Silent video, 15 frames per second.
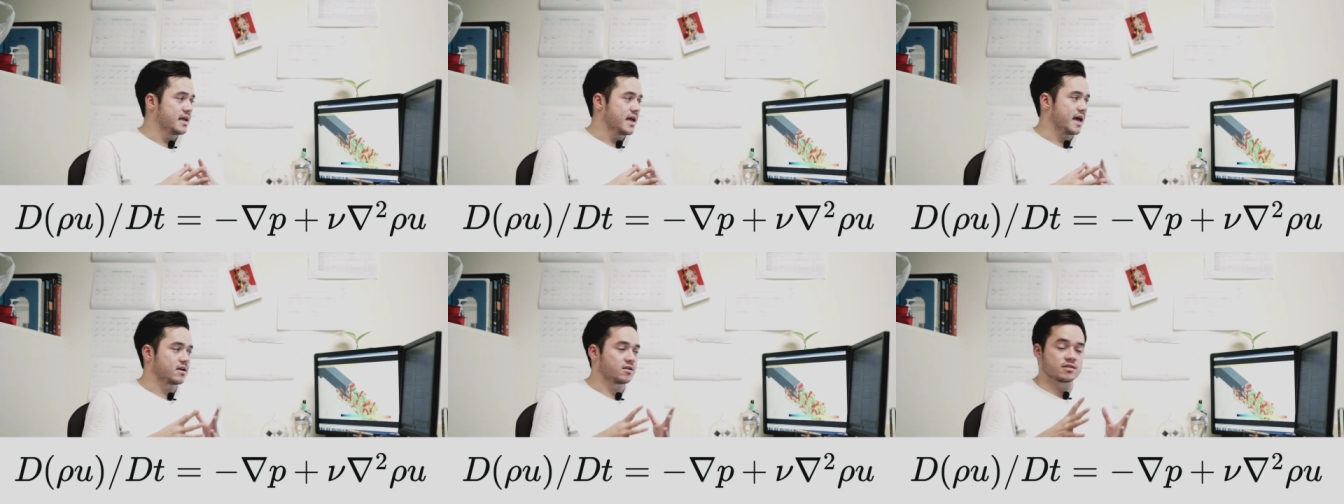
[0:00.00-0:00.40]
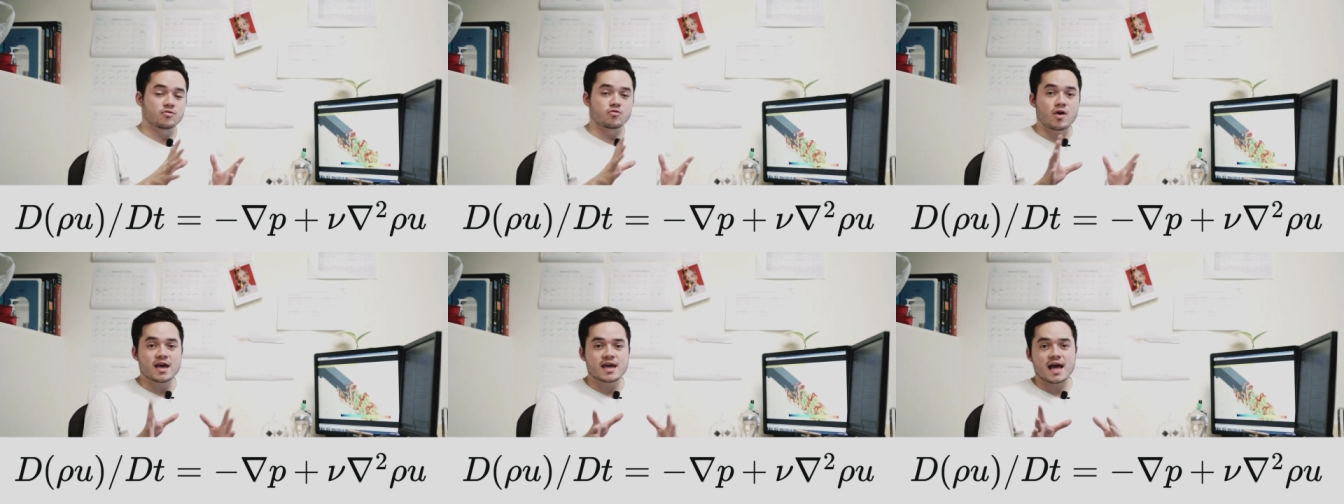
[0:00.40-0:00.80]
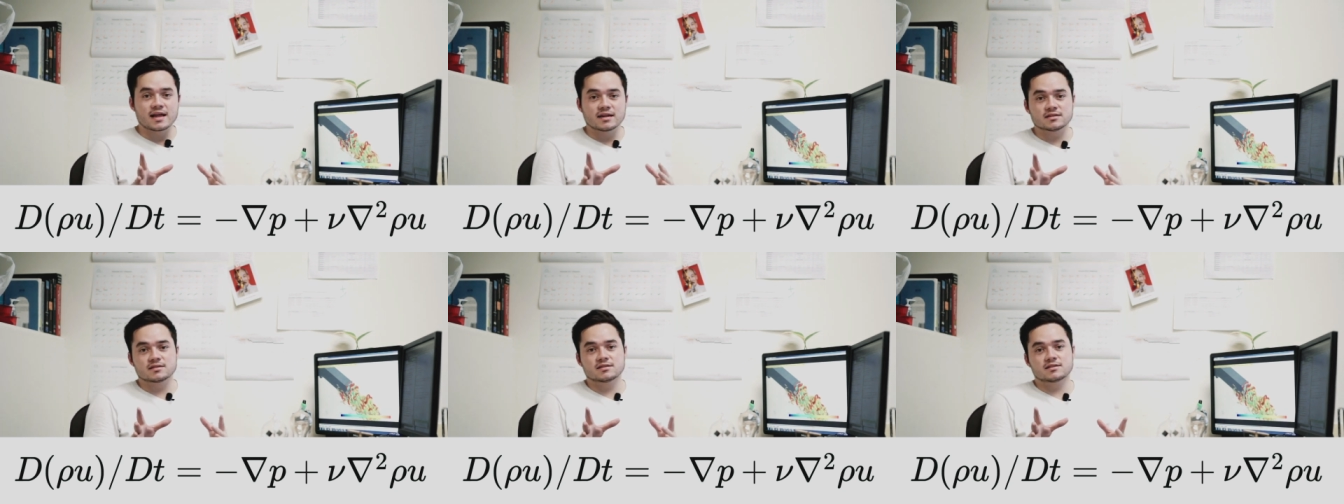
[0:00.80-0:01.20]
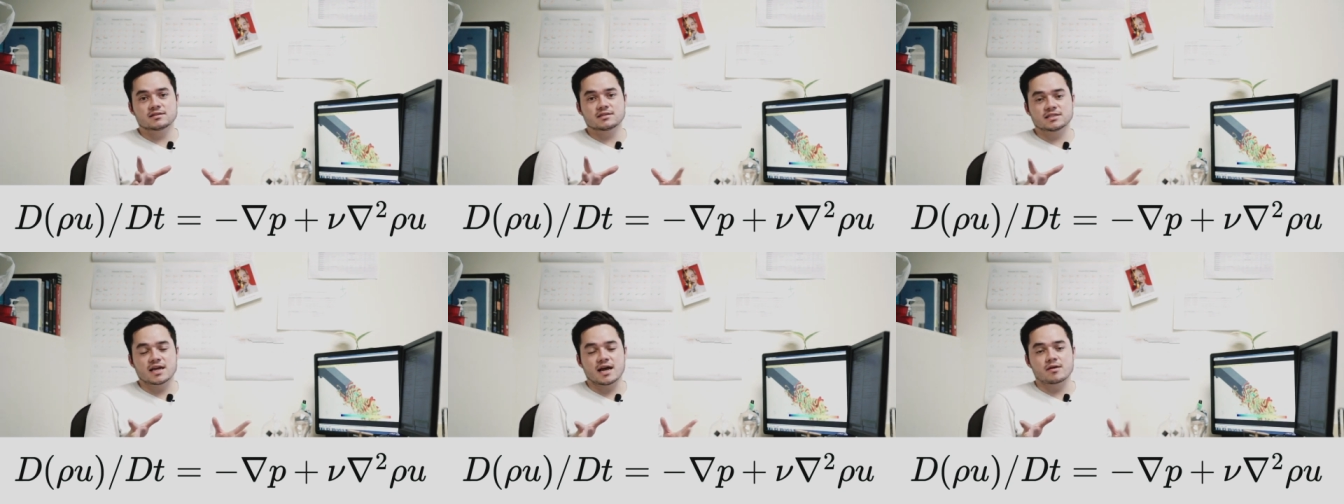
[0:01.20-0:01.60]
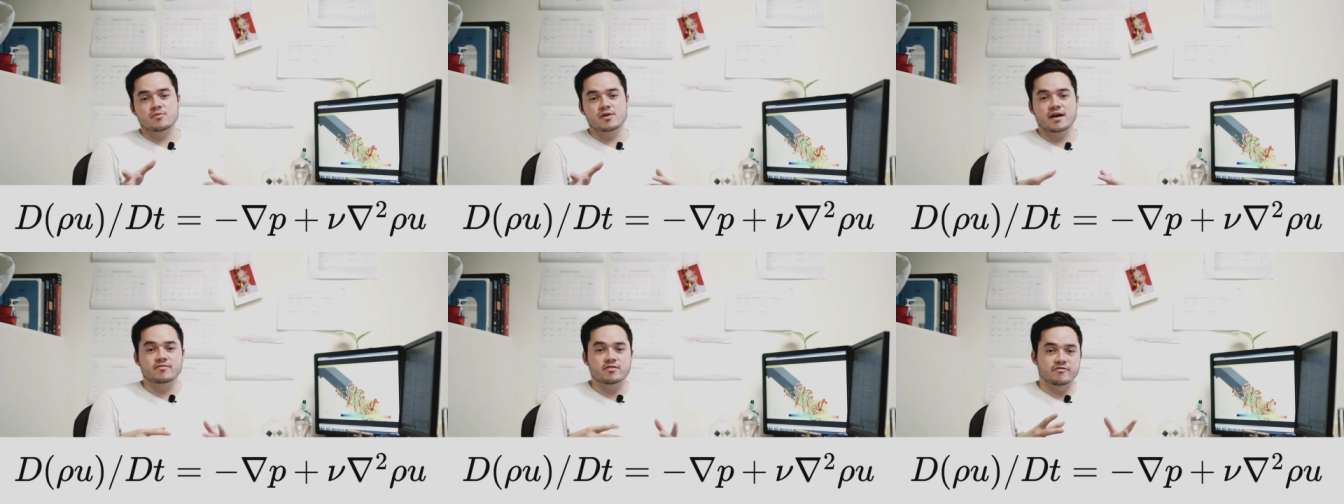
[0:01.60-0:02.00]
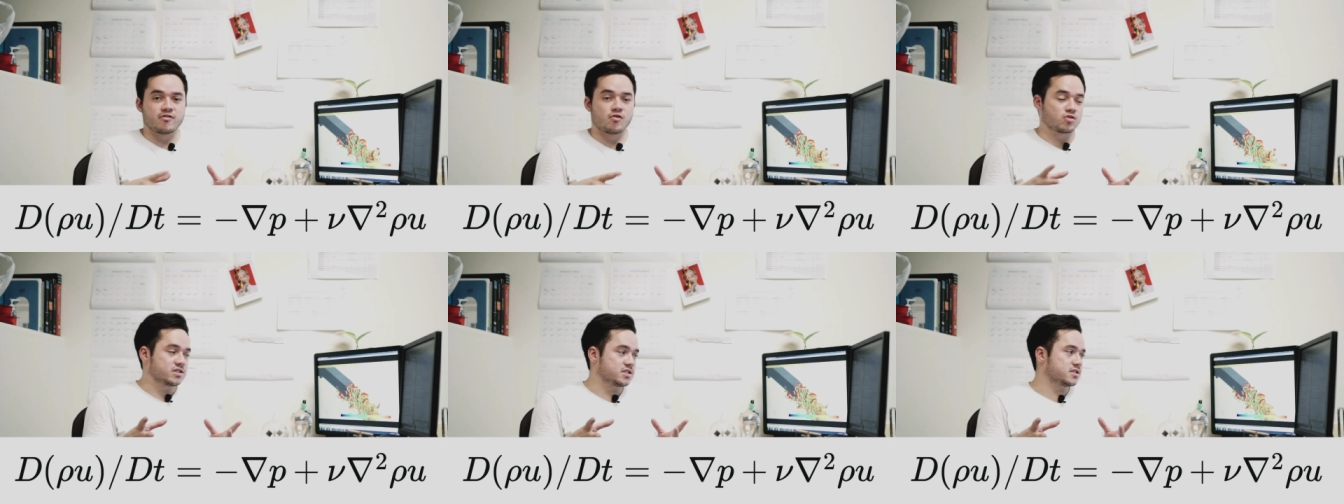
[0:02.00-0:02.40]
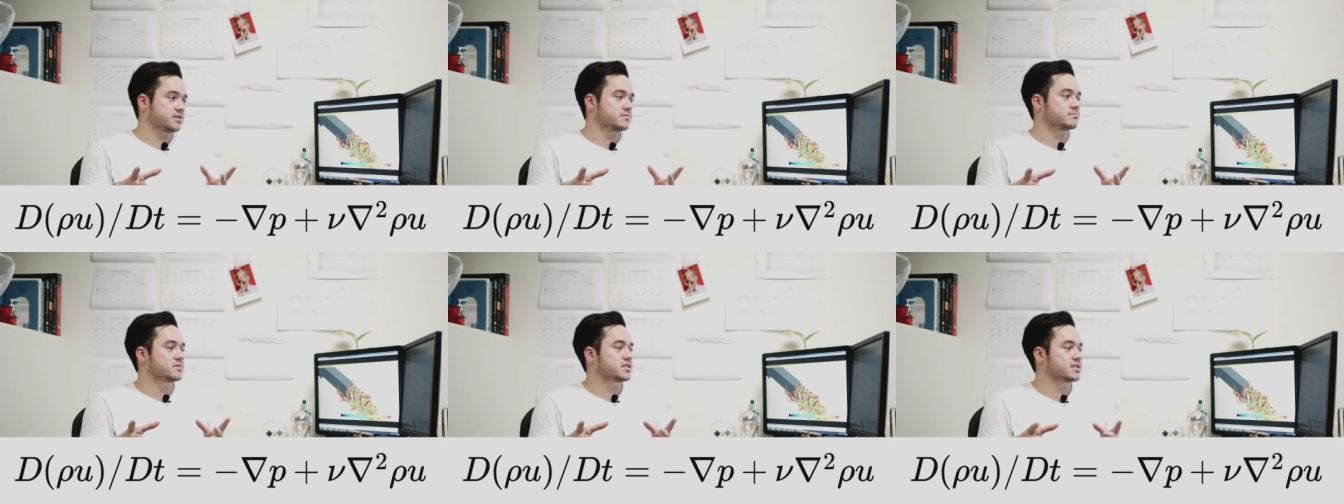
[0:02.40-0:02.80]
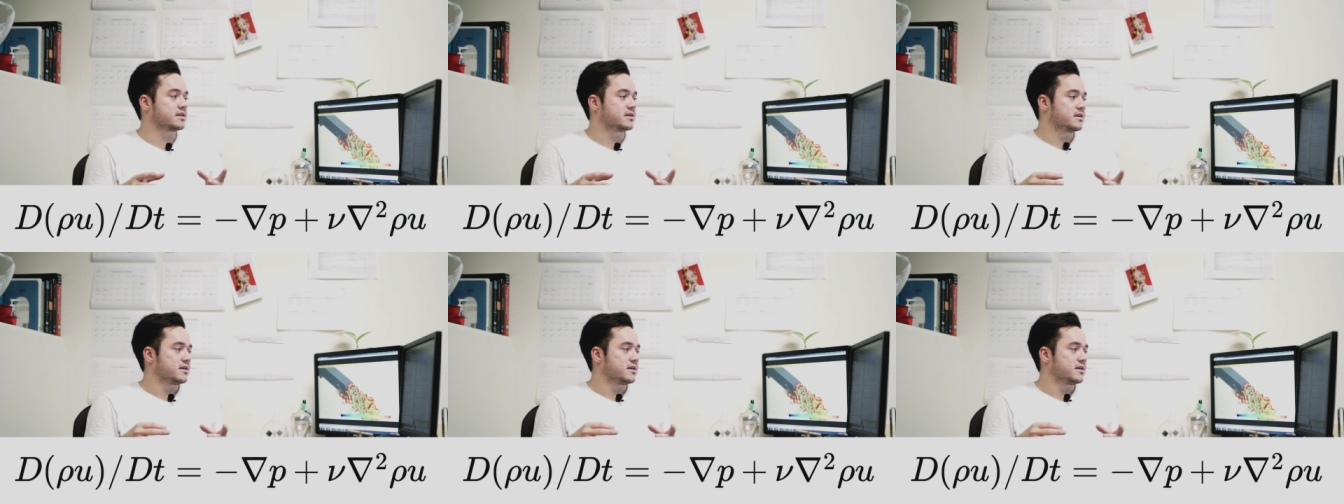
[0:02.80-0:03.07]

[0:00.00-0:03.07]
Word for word: and on the right-hand side, we have the force terms.